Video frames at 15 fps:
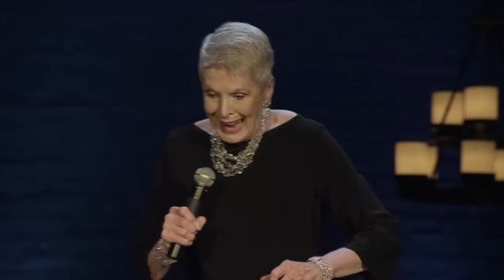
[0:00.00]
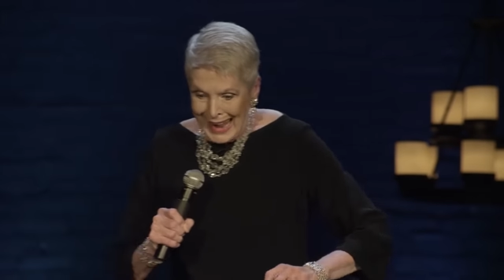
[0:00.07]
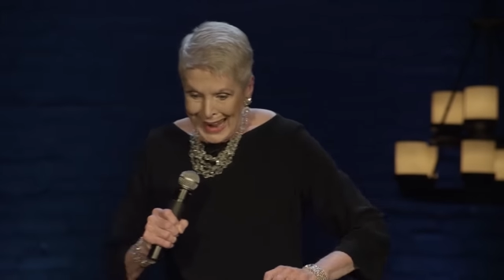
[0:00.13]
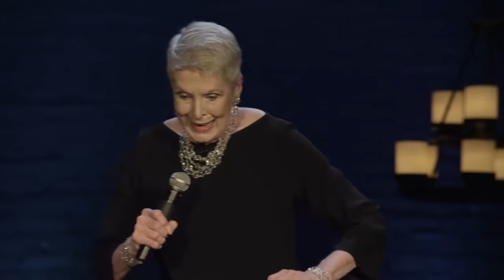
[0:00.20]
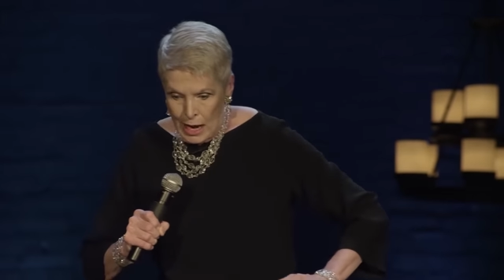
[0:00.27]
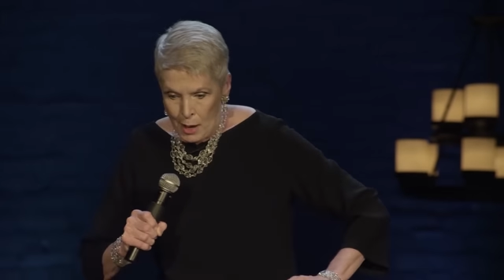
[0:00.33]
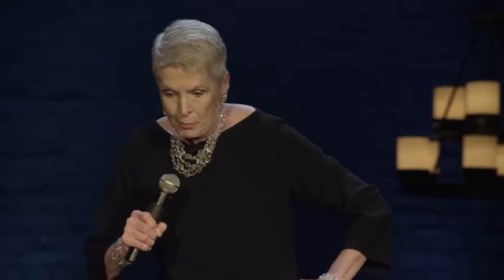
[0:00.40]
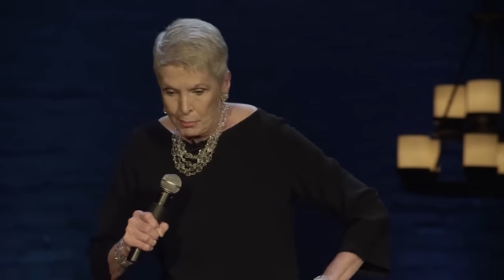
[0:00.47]

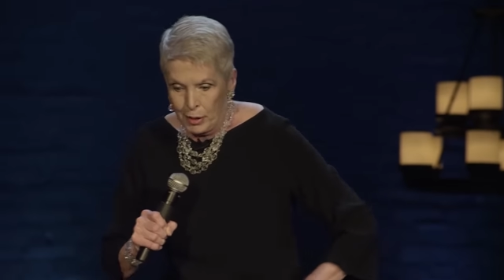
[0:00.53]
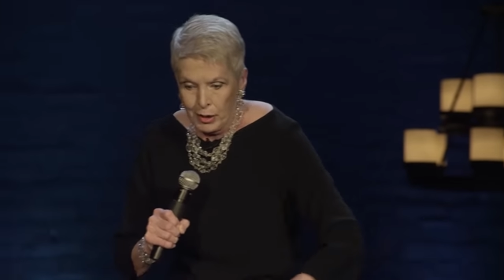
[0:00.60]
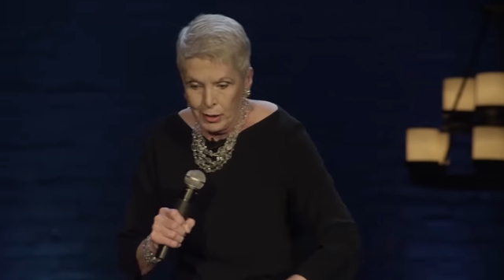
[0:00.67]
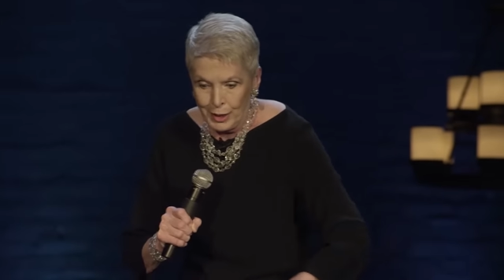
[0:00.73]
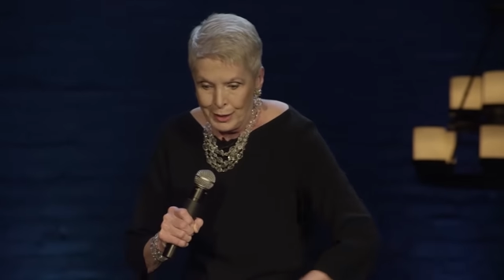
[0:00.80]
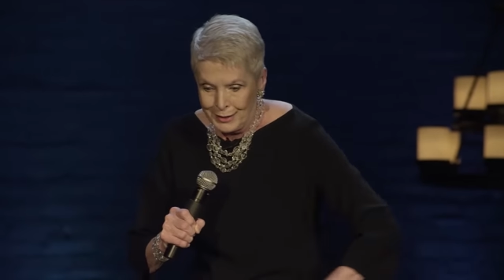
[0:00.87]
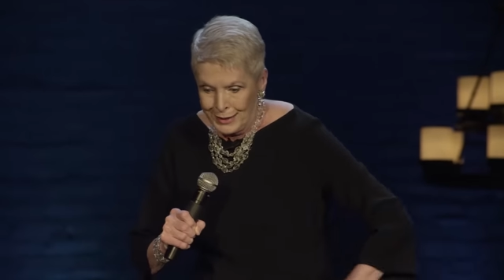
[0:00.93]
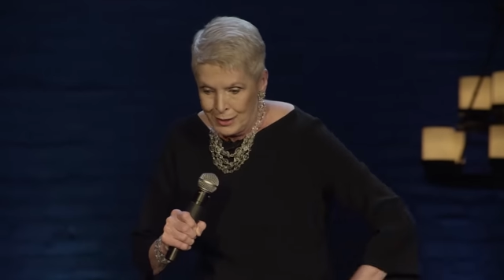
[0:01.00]
And I
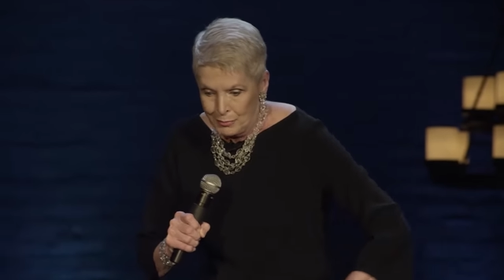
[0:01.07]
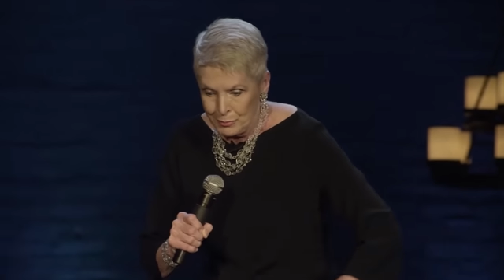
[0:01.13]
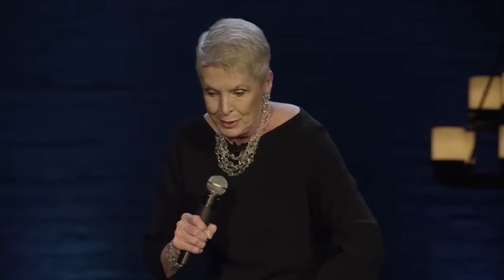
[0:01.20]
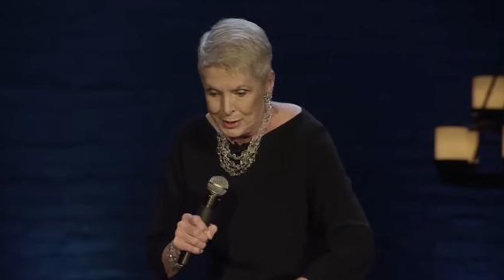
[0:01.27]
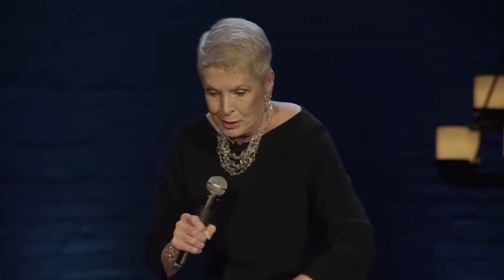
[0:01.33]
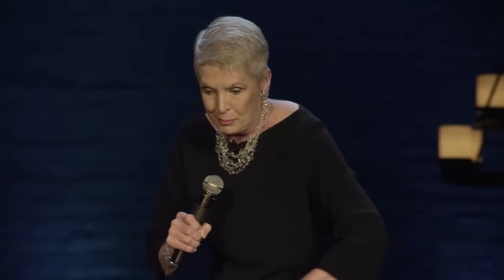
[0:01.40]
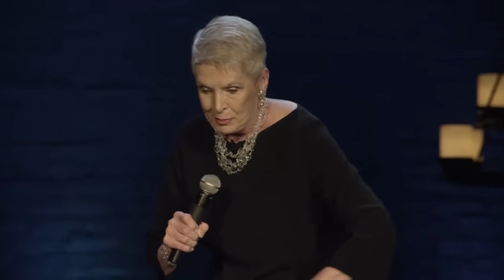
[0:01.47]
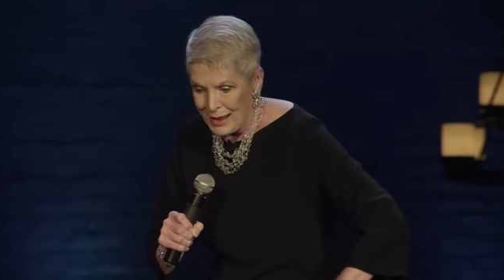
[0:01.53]
put
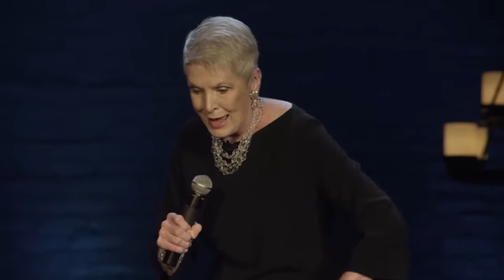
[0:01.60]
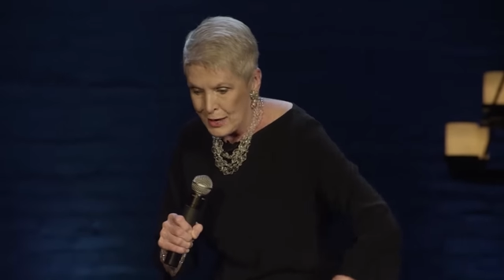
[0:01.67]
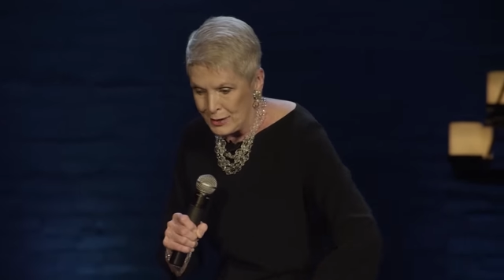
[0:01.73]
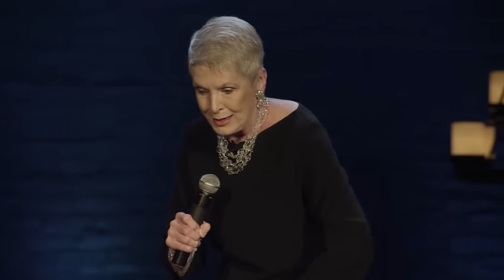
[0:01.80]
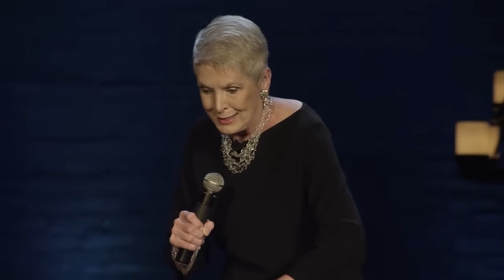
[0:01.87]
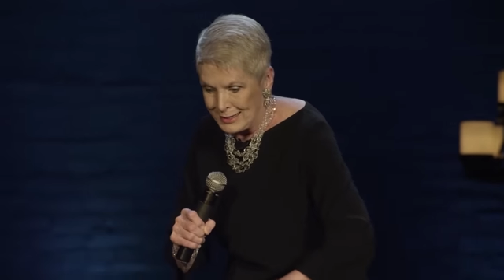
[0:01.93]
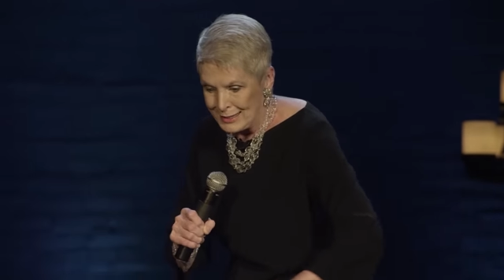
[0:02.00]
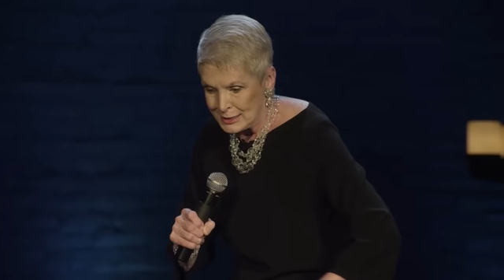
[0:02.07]
the platter
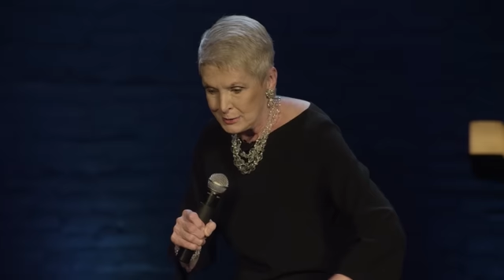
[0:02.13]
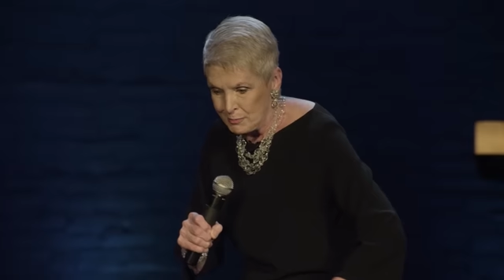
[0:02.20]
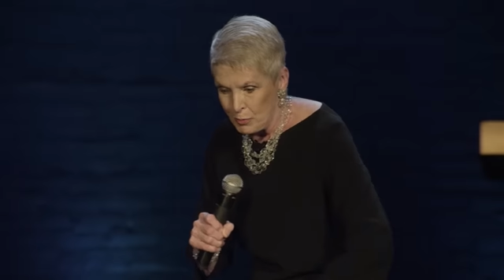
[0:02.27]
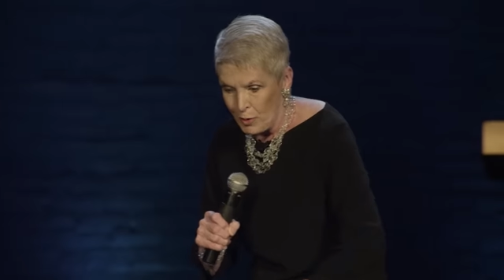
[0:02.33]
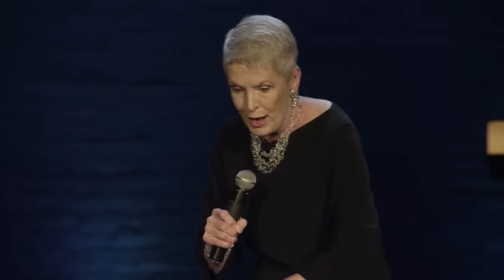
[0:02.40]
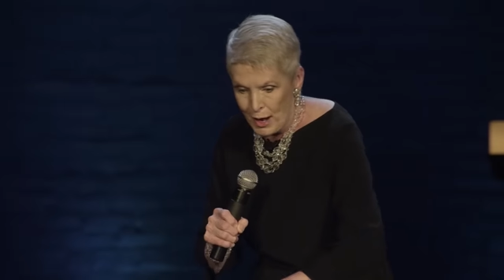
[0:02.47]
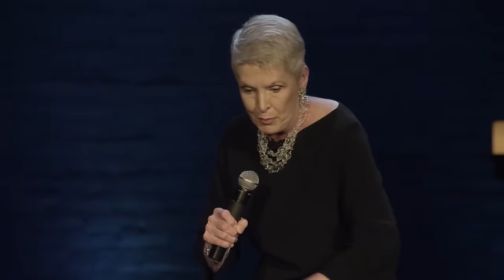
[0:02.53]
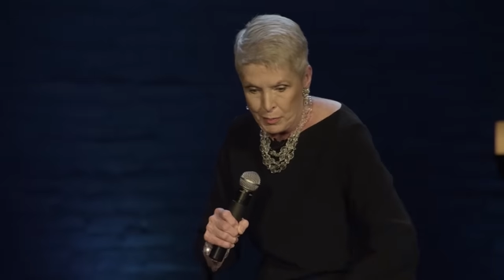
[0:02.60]
in this
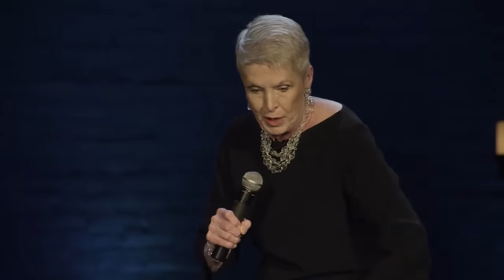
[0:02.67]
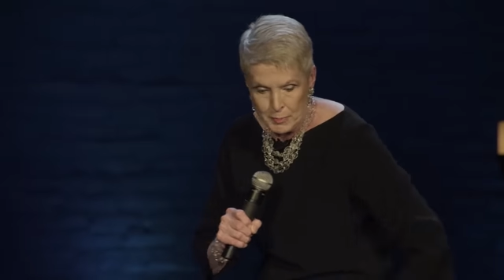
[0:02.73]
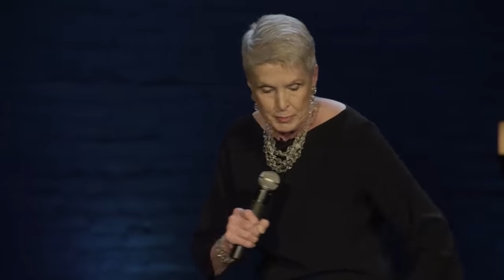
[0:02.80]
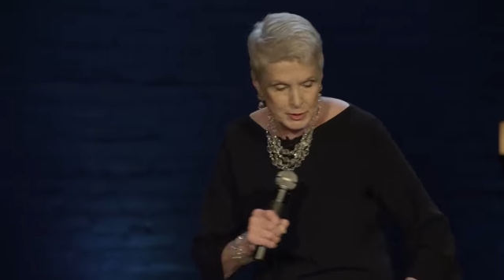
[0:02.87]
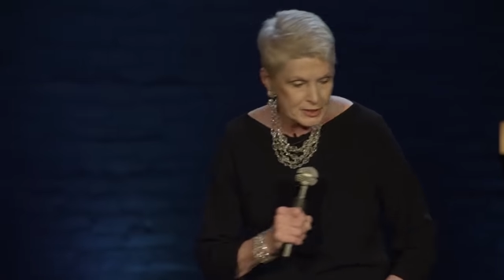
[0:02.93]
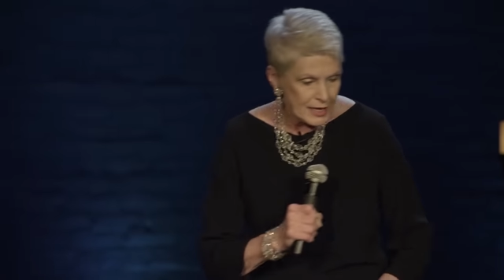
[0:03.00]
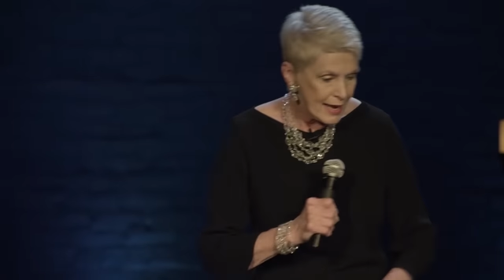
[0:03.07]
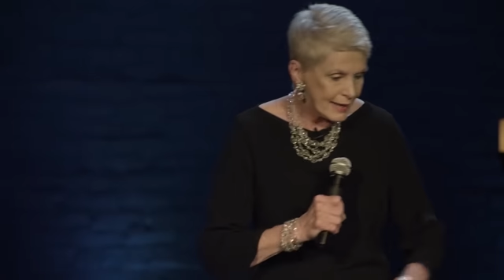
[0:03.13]
brown paper
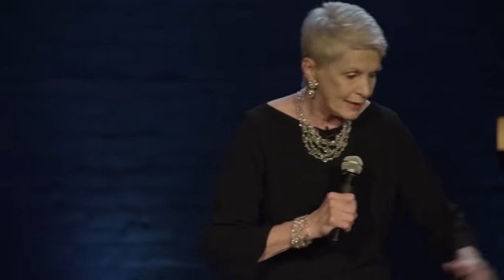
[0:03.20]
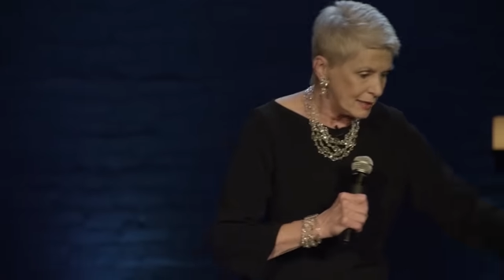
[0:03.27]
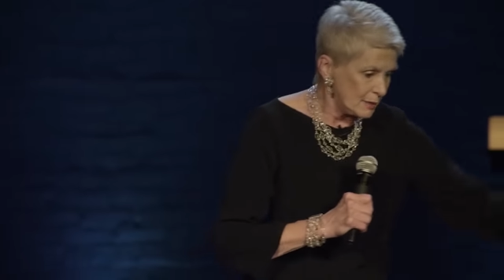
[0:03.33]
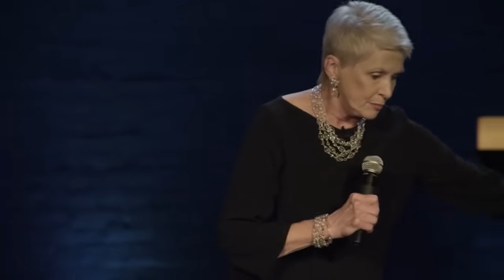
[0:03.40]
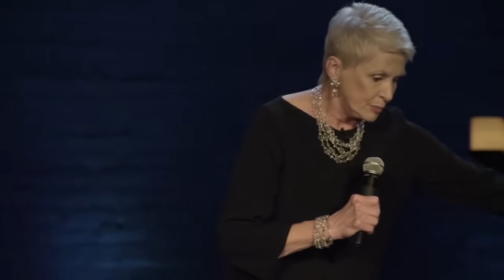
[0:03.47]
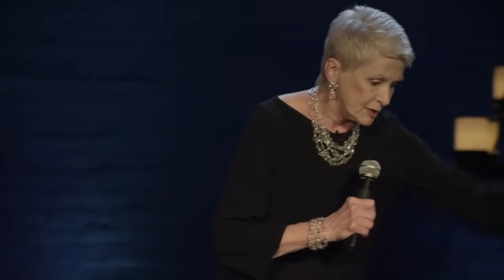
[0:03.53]
sack, and then